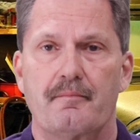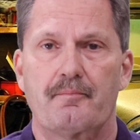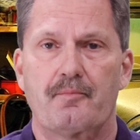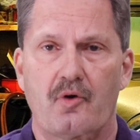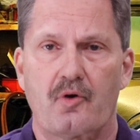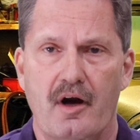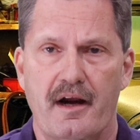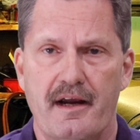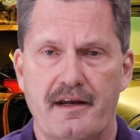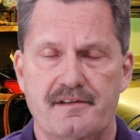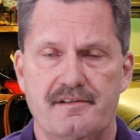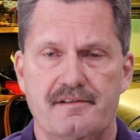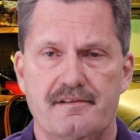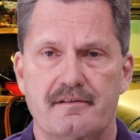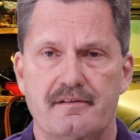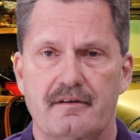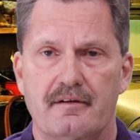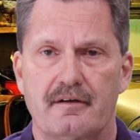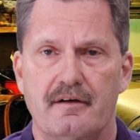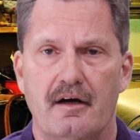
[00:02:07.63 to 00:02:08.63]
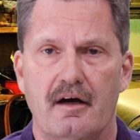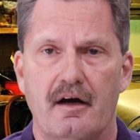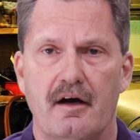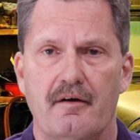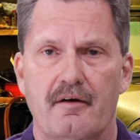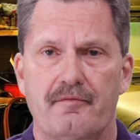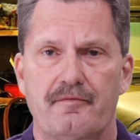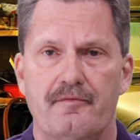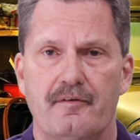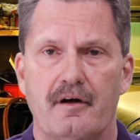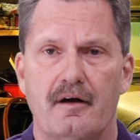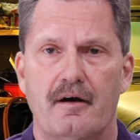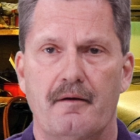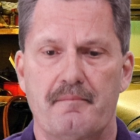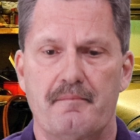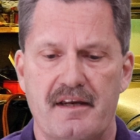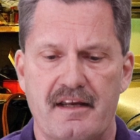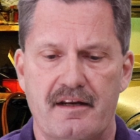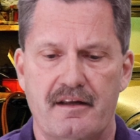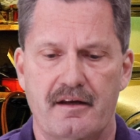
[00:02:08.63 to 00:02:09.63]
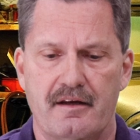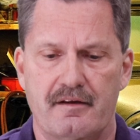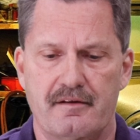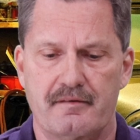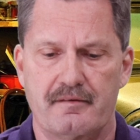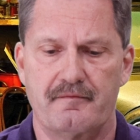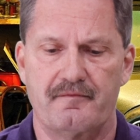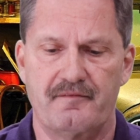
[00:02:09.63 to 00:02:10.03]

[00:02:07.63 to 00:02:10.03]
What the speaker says: price of a median